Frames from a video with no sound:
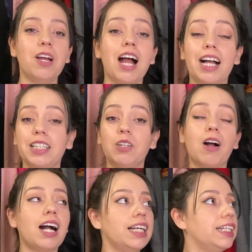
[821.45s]
I know
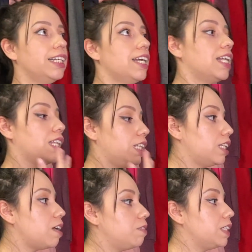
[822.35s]
I
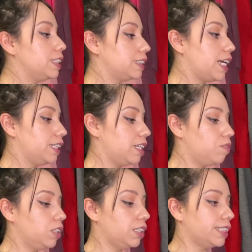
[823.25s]
love this. I
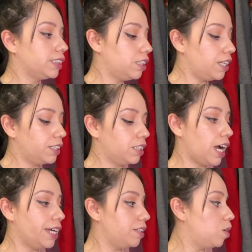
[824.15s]
love the less clutter.
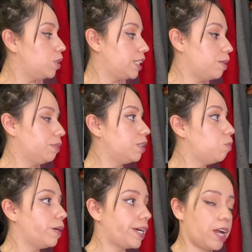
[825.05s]
I know that I'm going to
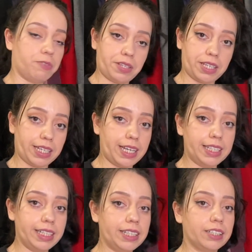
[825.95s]
wear everything
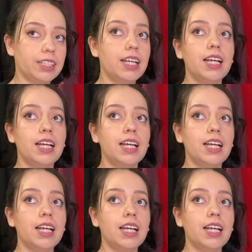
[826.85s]
in here.